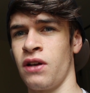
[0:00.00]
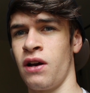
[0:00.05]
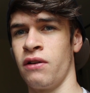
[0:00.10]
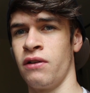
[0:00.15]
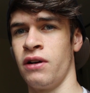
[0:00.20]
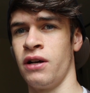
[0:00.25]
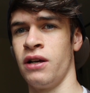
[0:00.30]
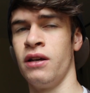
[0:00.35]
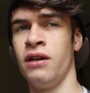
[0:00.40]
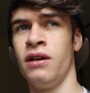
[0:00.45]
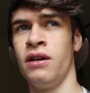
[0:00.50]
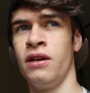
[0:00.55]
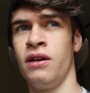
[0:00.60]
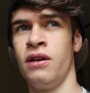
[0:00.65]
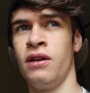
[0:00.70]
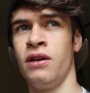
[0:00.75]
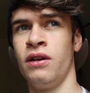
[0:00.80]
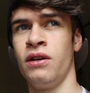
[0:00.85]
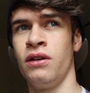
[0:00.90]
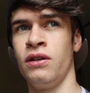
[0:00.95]
are
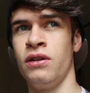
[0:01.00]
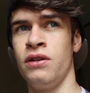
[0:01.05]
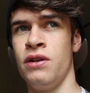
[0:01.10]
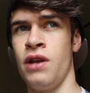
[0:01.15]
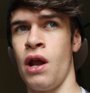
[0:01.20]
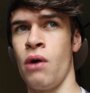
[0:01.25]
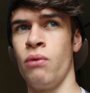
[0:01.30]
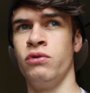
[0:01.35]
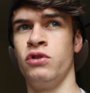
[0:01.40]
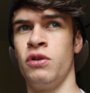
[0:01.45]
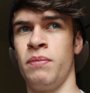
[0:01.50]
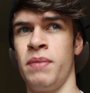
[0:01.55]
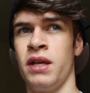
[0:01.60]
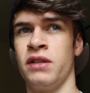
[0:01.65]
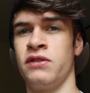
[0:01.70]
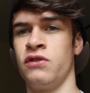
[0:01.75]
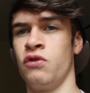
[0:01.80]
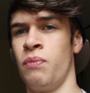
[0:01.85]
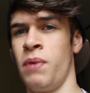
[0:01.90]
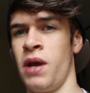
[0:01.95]
known to be a
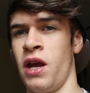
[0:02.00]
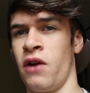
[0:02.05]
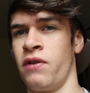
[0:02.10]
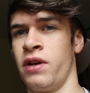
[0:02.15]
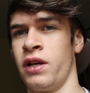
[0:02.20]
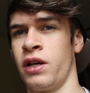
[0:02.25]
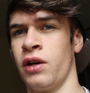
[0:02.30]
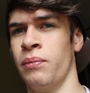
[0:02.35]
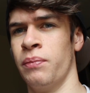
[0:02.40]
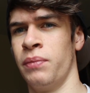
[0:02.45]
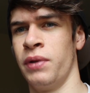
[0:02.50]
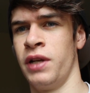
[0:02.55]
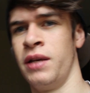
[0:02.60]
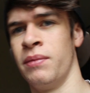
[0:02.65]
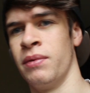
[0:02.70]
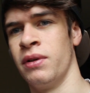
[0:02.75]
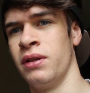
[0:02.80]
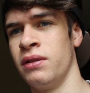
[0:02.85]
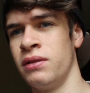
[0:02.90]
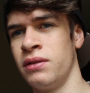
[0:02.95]
superior company,
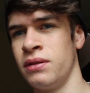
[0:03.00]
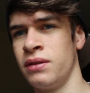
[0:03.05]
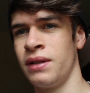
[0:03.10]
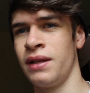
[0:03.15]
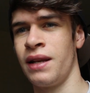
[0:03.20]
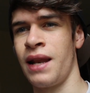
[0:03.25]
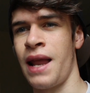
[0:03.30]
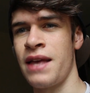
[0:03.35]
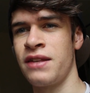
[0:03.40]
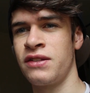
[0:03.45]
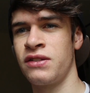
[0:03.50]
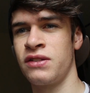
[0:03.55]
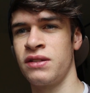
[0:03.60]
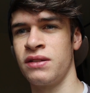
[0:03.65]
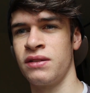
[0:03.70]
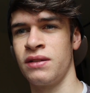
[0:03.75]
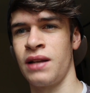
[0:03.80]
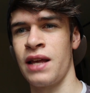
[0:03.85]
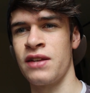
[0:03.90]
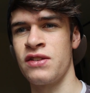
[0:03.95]
but
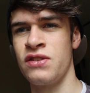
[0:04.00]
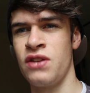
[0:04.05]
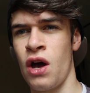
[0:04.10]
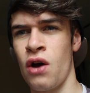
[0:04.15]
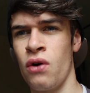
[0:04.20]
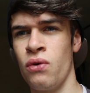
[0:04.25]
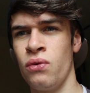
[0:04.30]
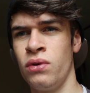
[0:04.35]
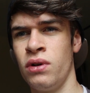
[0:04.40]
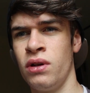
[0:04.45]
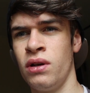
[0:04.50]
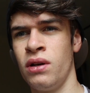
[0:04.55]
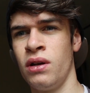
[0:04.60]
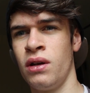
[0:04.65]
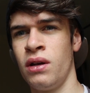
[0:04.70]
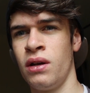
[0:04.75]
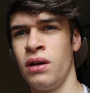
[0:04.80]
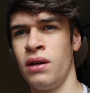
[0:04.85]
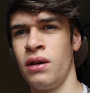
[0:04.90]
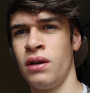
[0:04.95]
less known.
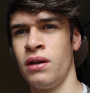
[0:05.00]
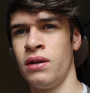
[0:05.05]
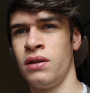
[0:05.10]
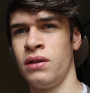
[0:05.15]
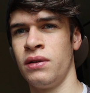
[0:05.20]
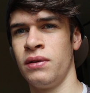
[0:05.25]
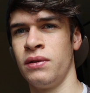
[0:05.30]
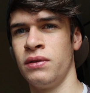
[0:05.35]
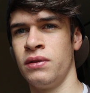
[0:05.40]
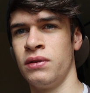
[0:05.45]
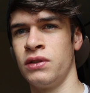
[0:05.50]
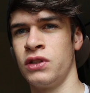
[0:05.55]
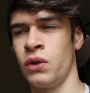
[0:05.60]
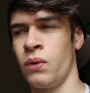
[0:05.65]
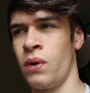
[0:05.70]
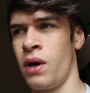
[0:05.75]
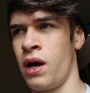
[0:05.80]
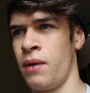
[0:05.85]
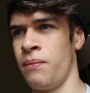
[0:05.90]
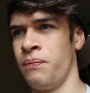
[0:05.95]

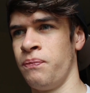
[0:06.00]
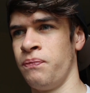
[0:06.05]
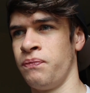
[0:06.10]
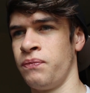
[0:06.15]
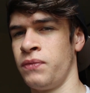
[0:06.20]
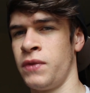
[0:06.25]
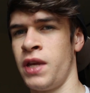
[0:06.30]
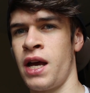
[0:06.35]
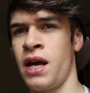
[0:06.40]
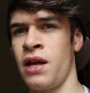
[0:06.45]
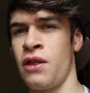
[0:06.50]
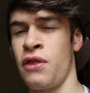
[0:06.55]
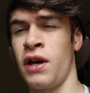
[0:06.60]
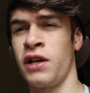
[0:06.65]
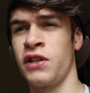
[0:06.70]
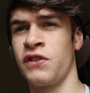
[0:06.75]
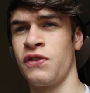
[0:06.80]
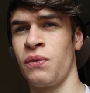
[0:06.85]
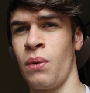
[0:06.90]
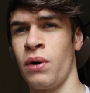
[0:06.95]
So yeah,
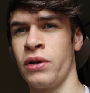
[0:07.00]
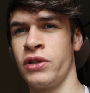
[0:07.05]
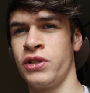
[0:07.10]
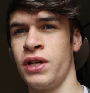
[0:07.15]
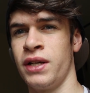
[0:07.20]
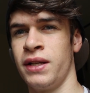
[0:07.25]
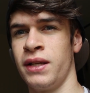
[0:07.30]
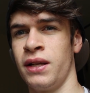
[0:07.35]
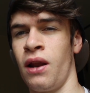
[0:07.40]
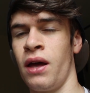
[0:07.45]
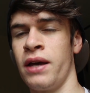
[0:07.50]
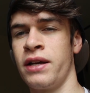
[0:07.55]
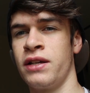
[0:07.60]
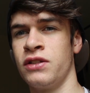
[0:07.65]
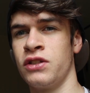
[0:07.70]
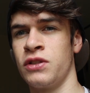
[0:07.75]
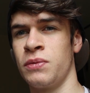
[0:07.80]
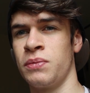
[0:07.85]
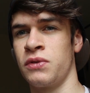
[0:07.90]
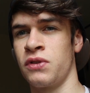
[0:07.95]
thanks for watching. Like
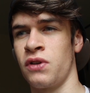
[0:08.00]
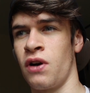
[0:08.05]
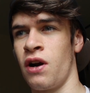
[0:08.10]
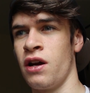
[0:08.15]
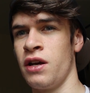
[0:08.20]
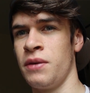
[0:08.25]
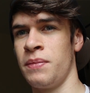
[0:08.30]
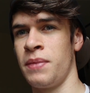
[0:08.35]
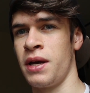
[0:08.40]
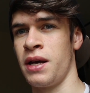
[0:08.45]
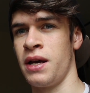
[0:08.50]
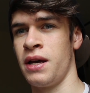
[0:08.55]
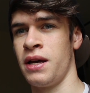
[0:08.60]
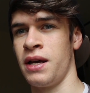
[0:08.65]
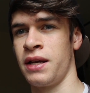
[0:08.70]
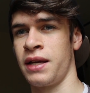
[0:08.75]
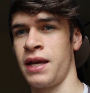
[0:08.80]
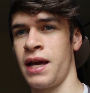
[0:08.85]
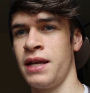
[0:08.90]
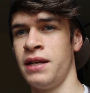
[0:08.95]
and subscribe.
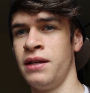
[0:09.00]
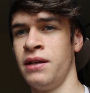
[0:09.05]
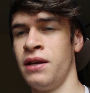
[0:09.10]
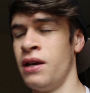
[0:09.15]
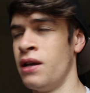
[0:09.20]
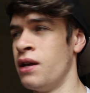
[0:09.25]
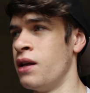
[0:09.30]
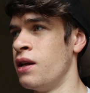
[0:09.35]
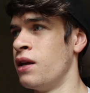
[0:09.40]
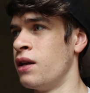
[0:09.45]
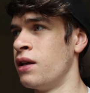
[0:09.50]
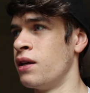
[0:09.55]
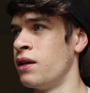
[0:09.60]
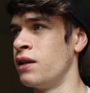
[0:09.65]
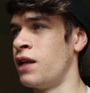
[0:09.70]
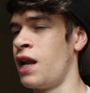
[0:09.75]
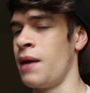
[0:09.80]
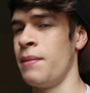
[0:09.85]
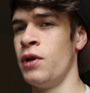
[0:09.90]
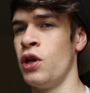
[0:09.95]
Again,
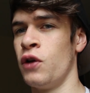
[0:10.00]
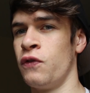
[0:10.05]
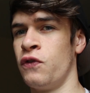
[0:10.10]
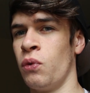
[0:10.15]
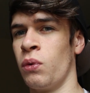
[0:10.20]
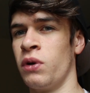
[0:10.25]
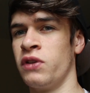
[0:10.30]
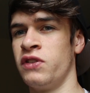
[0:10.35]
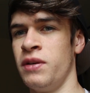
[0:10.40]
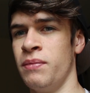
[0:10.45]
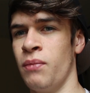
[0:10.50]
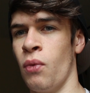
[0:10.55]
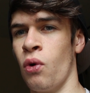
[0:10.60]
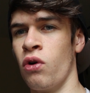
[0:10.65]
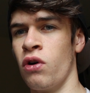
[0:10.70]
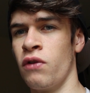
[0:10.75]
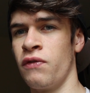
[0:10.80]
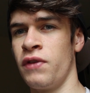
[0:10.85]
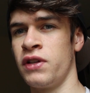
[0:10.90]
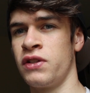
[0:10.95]
let me know if you want to see
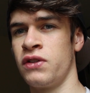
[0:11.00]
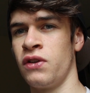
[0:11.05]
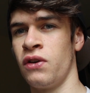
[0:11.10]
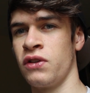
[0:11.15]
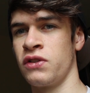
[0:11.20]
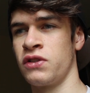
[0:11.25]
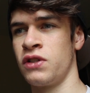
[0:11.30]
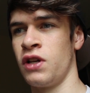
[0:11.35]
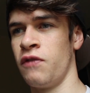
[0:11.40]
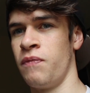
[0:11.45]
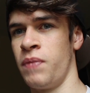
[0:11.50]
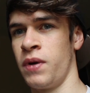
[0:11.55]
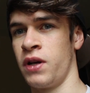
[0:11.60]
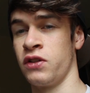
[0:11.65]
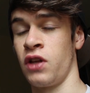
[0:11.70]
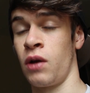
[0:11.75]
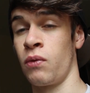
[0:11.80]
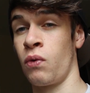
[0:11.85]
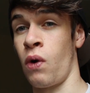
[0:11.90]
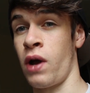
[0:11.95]
more of this sort of stuff,
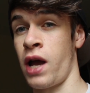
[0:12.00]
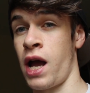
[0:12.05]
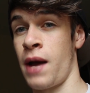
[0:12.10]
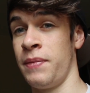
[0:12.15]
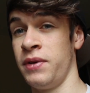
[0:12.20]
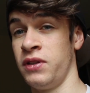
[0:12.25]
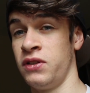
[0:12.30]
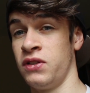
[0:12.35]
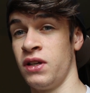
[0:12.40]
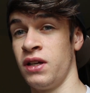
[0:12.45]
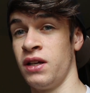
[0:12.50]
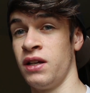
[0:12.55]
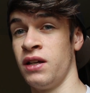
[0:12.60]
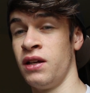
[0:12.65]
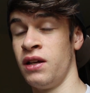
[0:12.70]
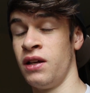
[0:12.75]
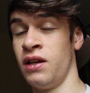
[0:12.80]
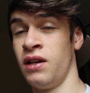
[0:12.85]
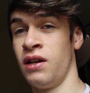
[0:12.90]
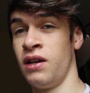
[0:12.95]
because I'm quite happy to